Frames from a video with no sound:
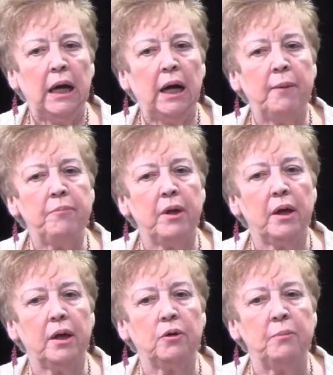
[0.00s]

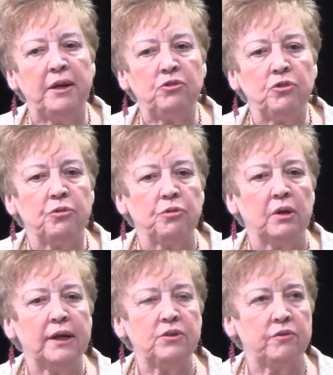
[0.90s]
You mentioned Through the
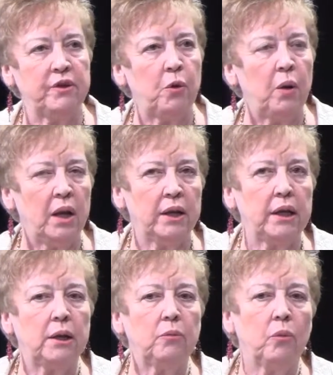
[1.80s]
Lens of
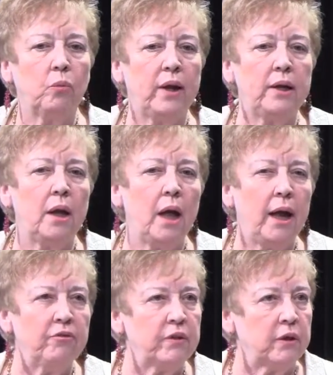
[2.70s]
Equality. When
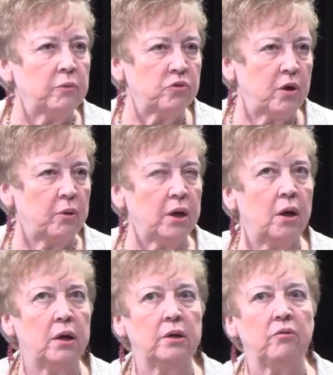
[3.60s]
everything was going
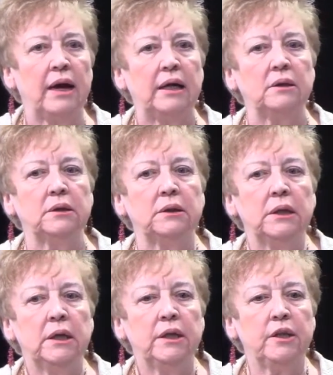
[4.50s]
on around
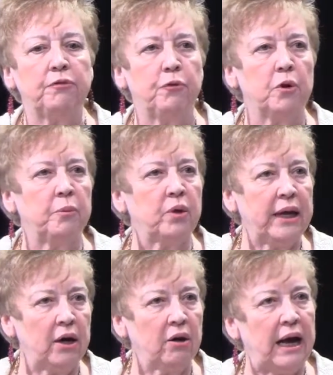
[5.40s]
the Affordable
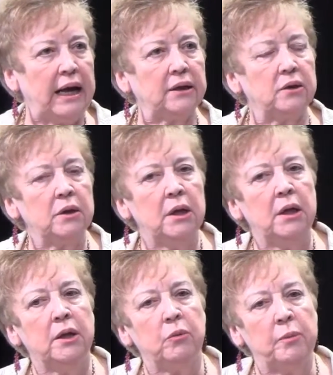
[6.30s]
Care Act,
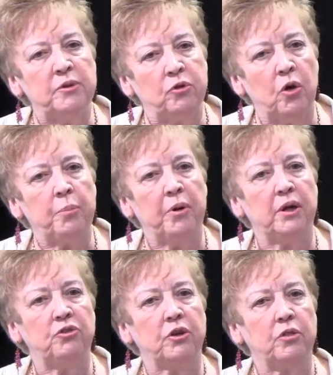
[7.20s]
the Women's Law
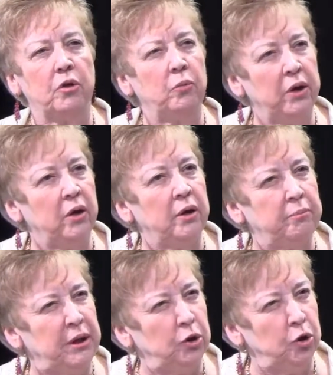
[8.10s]
Project thought we ought to
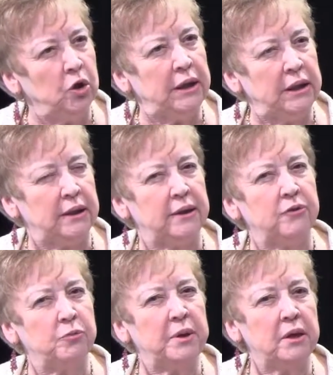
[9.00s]
be looking at
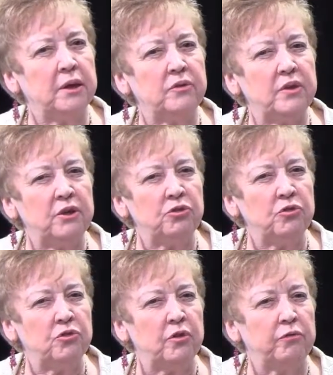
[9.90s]
this because
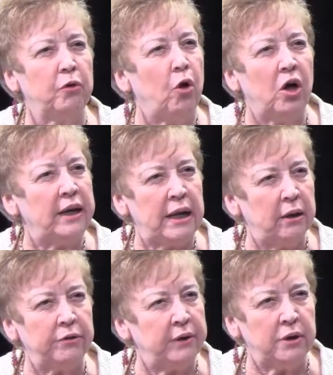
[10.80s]
issues of law and
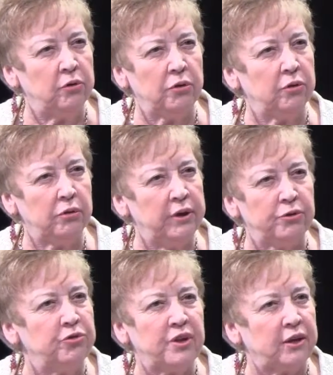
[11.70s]
health
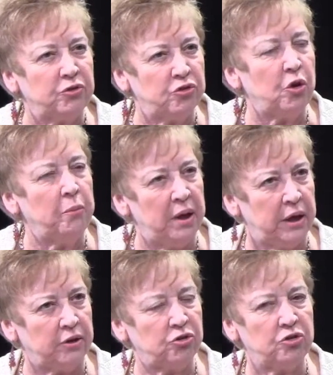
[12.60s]
intersect so
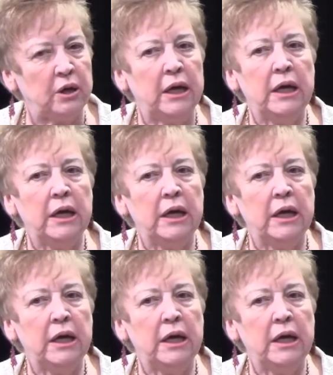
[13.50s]
much.